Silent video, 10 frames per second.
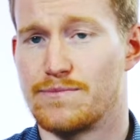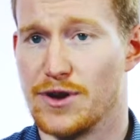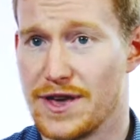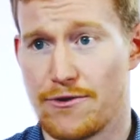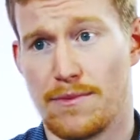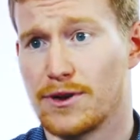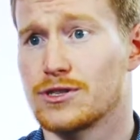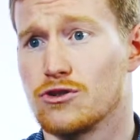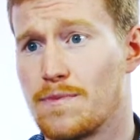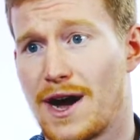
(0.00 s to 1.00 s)
But they were at
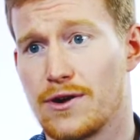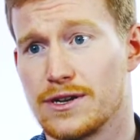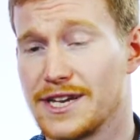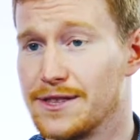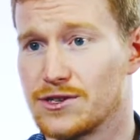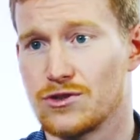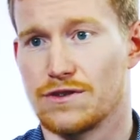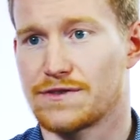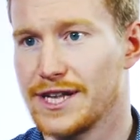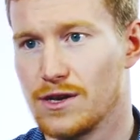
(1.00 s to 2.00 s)
much lower power in the sort
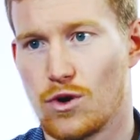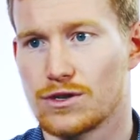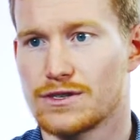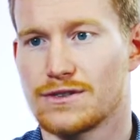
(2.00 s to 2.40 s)
of kilowatt